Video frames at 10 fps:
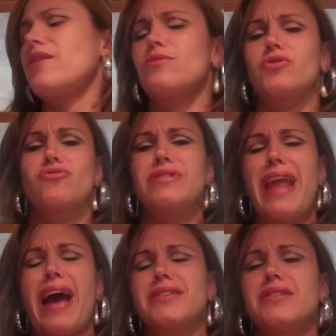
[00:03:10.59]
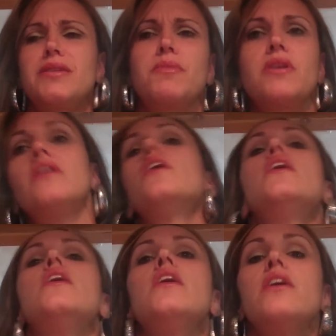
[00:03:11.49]
It was nasty, but,
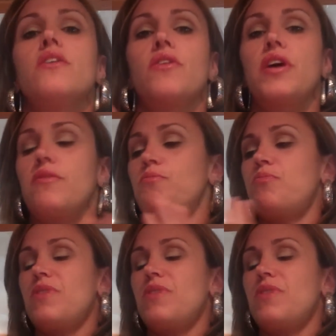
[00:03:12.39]
you know, I